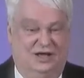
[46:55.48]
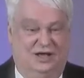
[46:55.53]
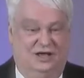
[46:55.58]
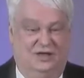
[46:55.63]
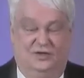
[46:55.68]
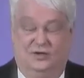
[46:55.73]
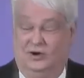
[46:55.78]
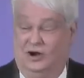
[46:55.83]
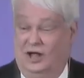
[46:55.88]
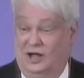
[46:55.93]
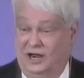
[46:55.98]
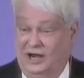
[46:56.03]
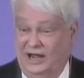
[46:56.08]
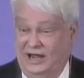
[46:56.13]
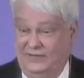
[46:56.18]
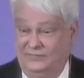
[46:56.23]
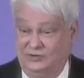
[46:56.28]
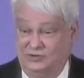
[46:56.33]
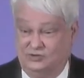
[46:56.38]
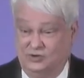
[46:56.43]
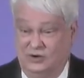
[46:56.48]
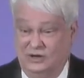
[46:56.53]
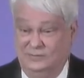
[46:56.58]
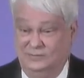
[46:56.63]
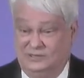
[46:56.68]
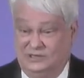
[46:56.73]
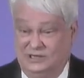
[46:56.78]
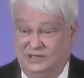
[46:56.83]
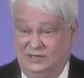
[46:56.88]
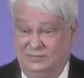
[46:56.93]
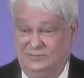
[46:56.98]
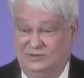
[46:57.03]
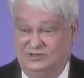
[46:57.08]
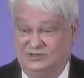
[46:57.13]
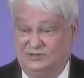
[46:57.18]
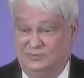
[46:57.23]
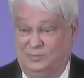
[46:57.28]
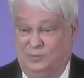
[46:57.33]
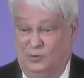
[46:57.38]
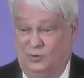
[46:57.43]
they're not going to have the dream team to
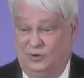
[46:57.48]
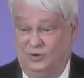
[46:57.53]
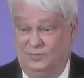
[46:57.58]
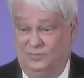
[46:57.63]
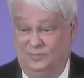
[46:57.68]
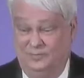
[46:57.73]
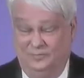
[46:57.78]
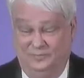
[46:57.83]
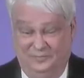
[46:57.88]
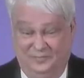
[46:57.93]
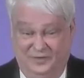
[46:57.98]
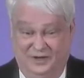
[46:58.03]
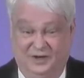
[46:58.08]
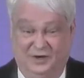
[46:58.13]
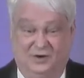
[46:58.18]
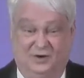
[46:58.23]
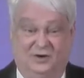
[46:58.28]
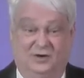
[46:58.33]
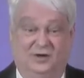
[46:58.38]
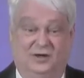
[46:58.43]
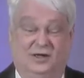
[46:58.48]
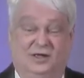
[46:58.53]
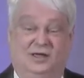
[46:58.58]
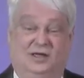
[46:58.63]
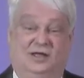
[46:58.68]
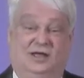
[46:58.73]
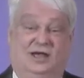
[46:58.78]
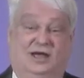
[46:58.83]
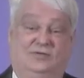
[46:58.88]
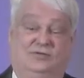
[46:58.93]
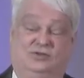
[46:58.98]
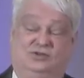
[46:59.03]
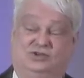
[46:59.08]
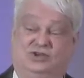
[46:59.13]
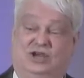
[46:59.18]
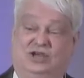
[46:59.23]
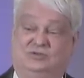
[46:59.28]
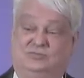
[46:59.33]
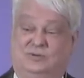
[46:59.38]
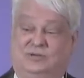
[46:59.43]
support them here at the
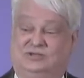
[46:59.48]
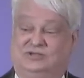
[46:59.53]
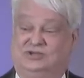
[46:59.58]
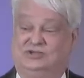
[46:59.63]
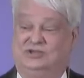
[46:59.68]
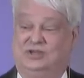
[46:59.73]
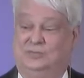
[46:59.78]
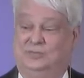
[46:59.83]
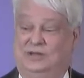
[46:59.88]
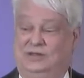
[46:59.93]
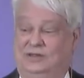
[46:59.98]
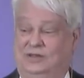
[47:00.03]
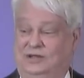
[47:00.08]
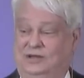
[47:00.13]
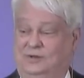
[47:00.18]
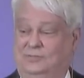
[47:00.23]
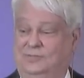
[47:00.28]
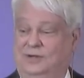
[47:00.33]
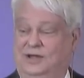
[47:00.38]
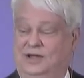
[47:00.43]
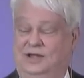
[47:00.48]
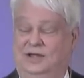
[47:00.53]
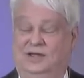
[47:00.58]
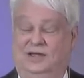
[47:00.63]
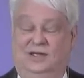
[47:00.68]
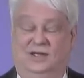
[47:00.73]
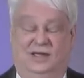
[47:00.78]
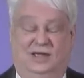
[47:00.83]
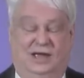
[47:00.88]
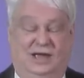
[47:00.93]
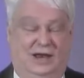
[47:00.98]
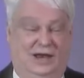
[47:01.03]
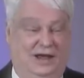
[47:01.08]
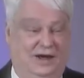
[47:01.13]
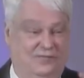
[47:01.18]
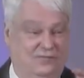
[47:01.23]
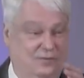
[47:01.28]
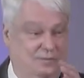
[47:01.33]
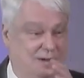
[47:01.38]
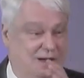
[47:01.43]
judgment. It's just going to be them, and
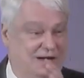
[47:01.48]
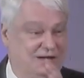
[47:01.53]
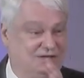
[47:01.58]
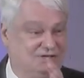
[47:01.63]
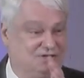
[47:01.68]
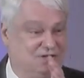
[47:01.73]
everybody's